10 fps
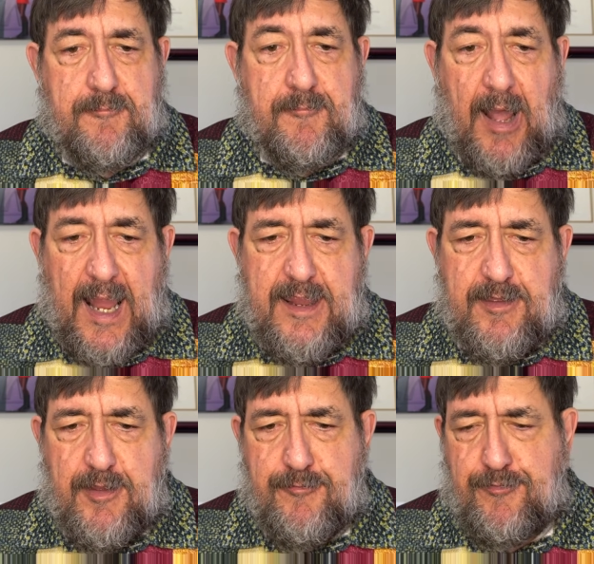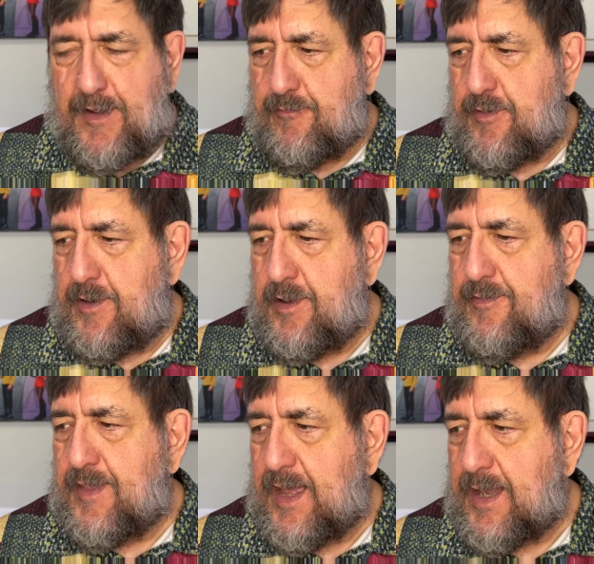My favorite
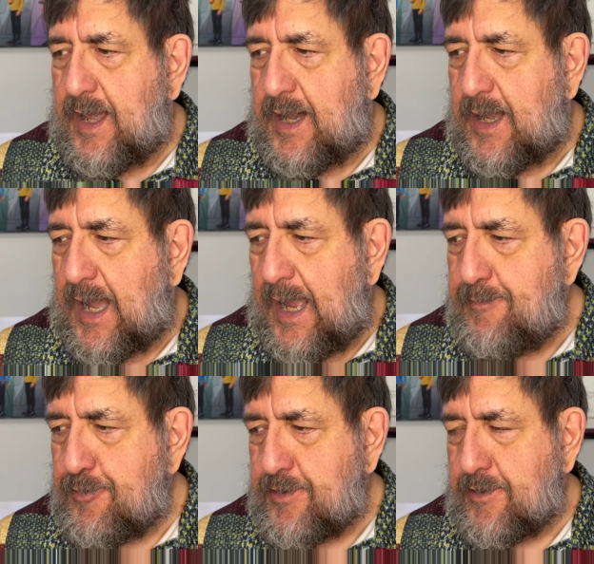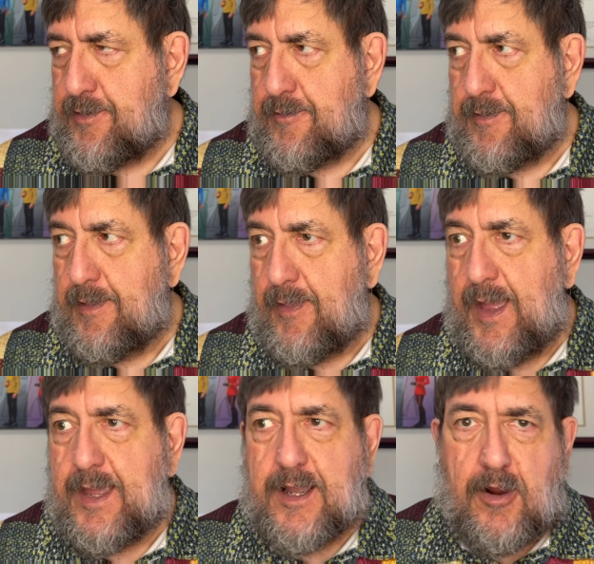that I particularly
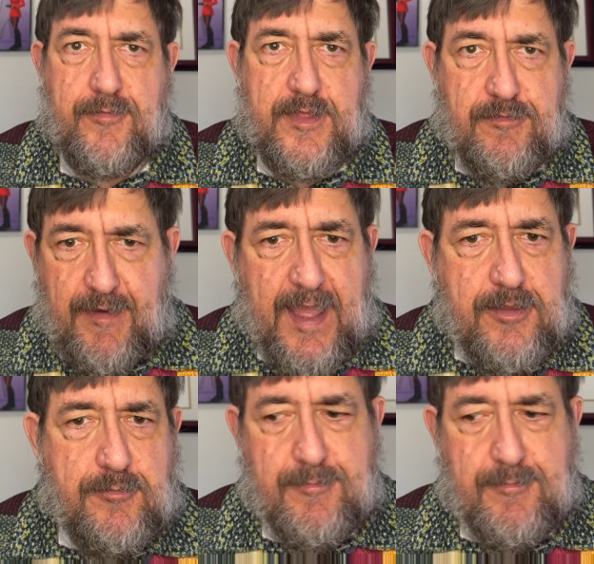like are these vacuum